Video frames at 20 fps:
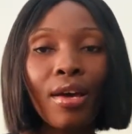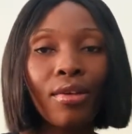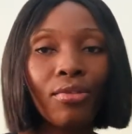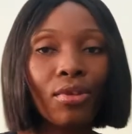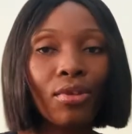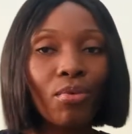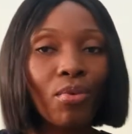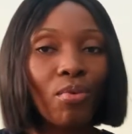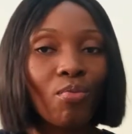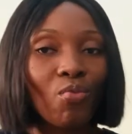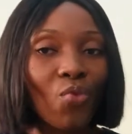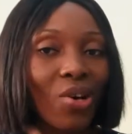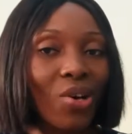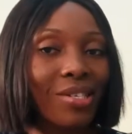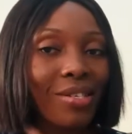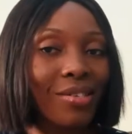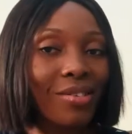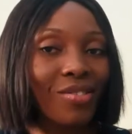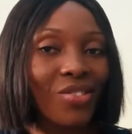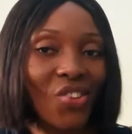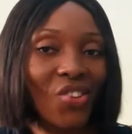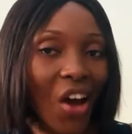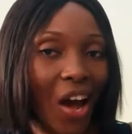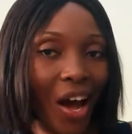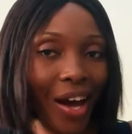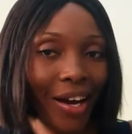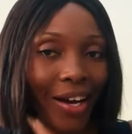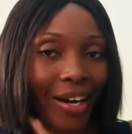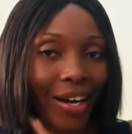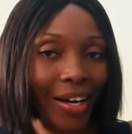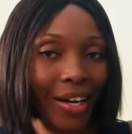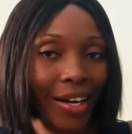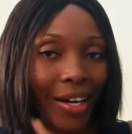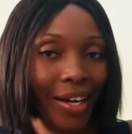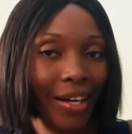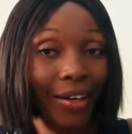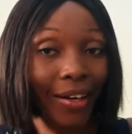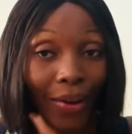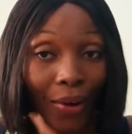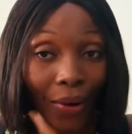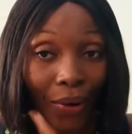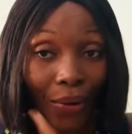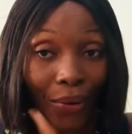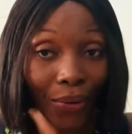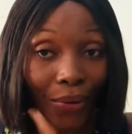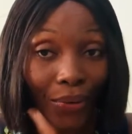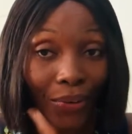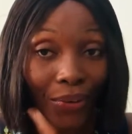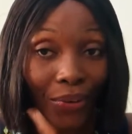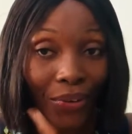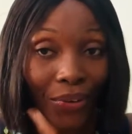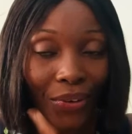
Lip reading: The room wasn't dark. Hello.